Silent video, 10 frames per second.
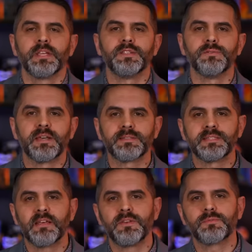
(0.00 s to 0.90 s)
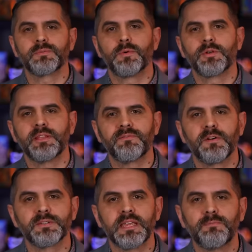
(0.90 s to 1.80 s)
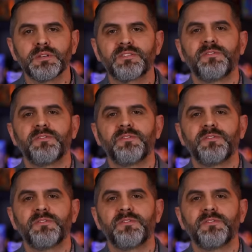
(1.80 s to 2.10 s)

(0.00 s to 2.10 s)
In two thousand seven, it was reported that Farscape was